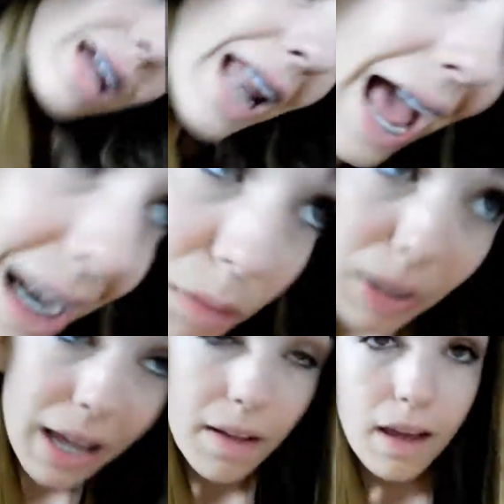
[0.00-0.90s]

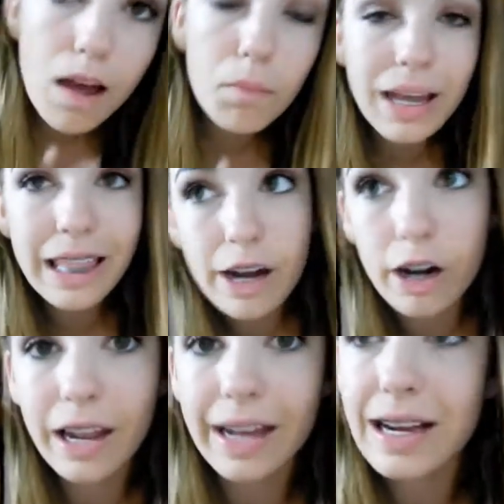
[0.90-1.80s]
reenactment, but he
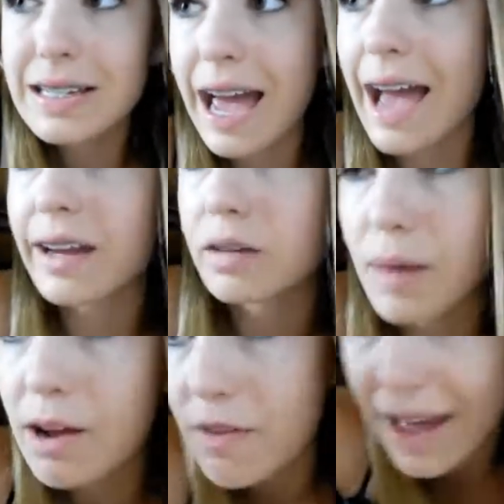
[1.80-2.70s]
literally like attacked
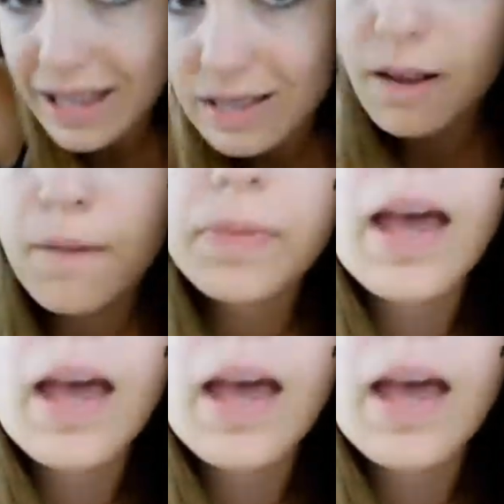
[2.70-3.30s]
my face,